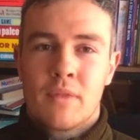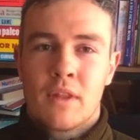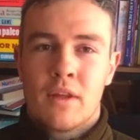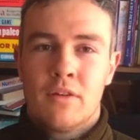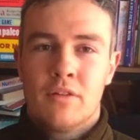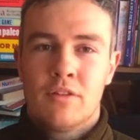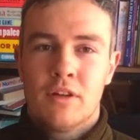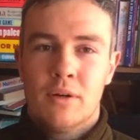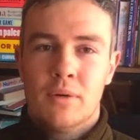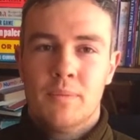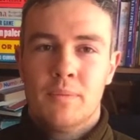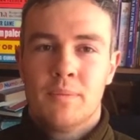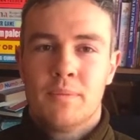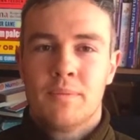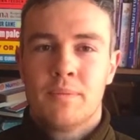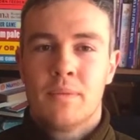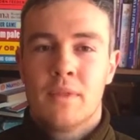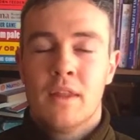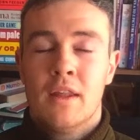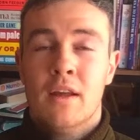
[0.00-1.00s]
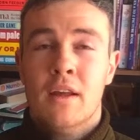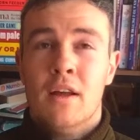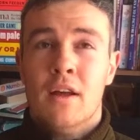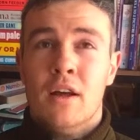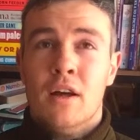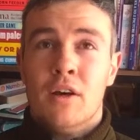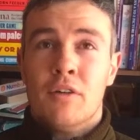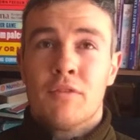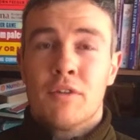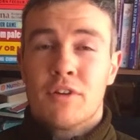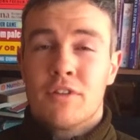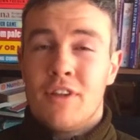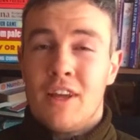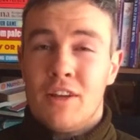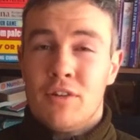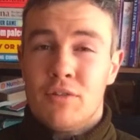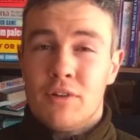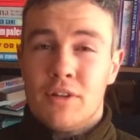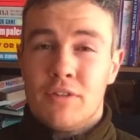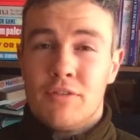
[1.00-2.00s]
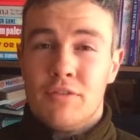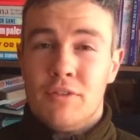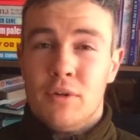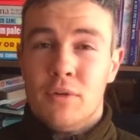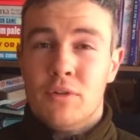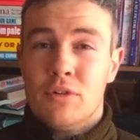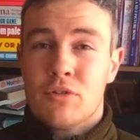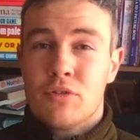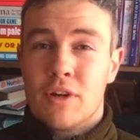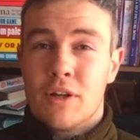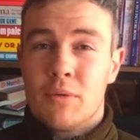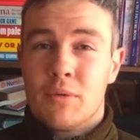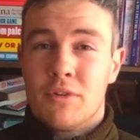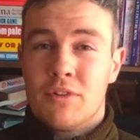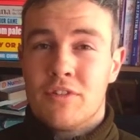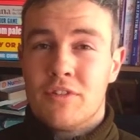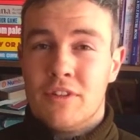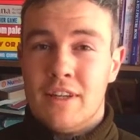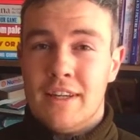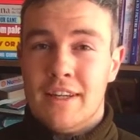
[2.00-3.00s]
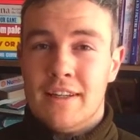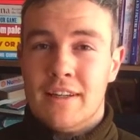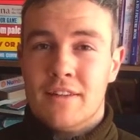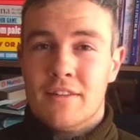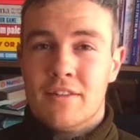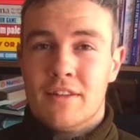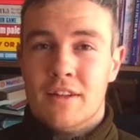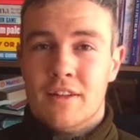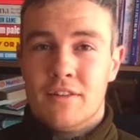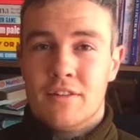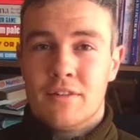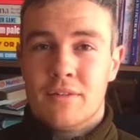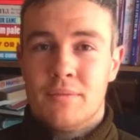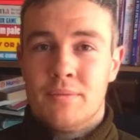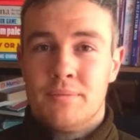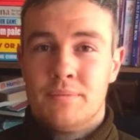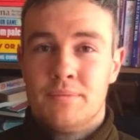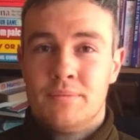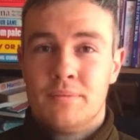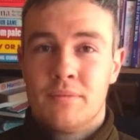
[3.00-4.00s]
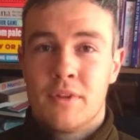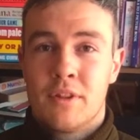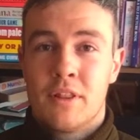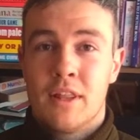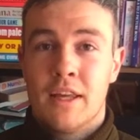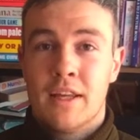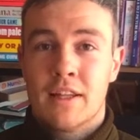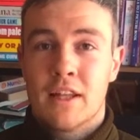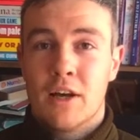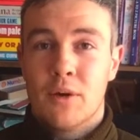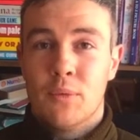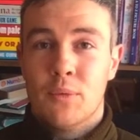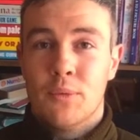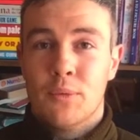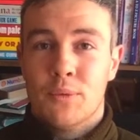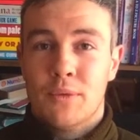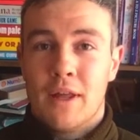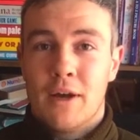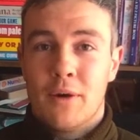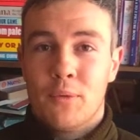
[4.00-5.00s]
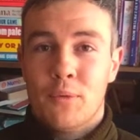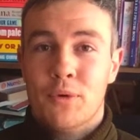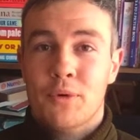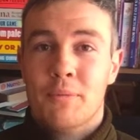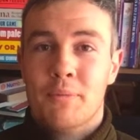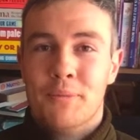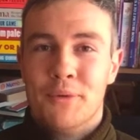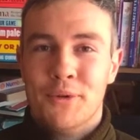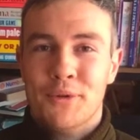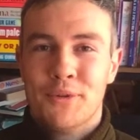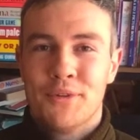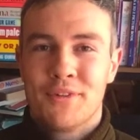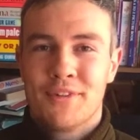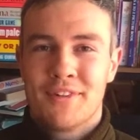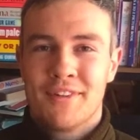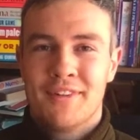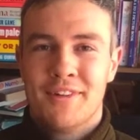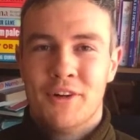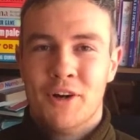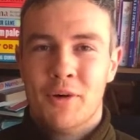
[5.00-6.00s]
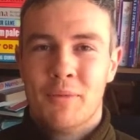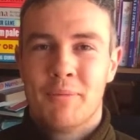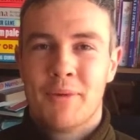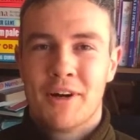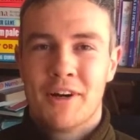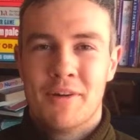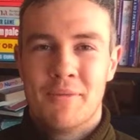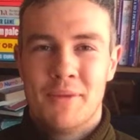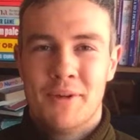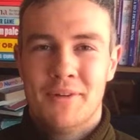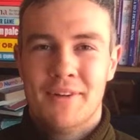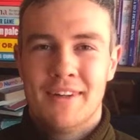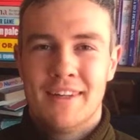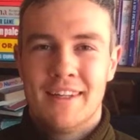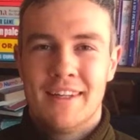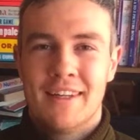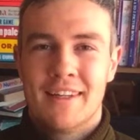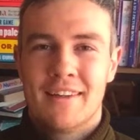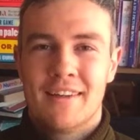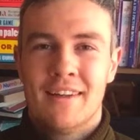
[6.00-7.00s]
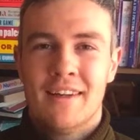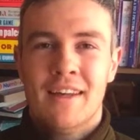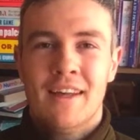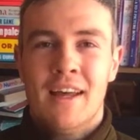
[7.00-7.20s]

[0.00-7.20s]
So, for centuries, food and drink was seen as this thing that would boost up our immunity, and